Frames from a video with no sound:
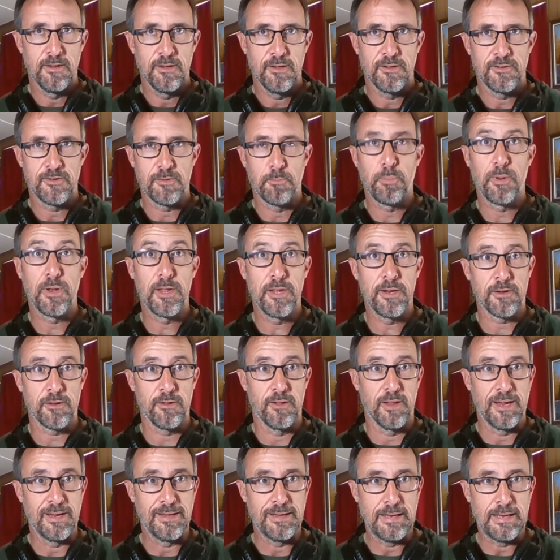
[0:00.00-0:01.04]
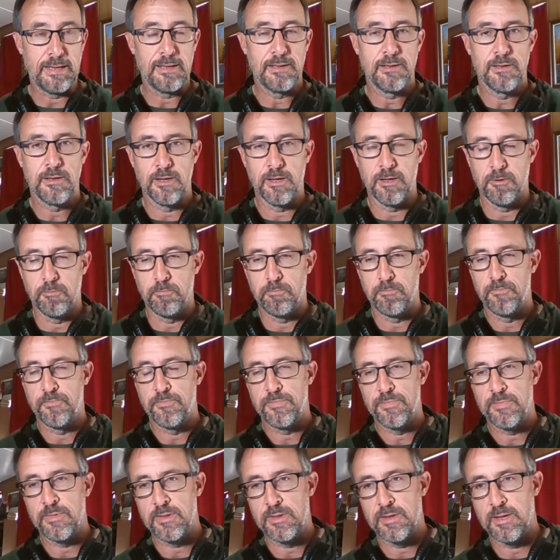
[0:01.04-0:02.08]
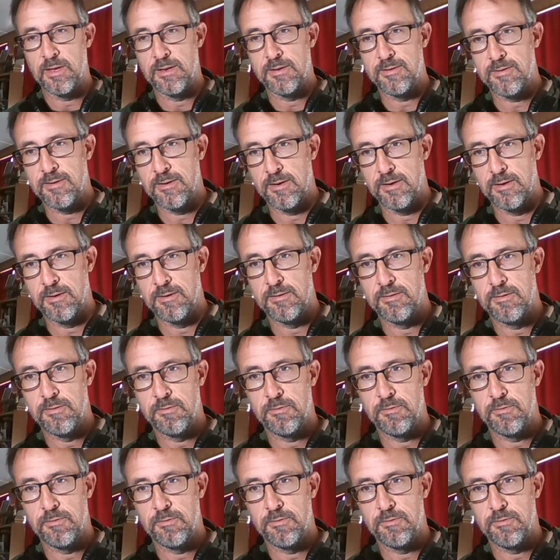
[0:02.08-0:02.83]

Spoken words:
It's a political idea that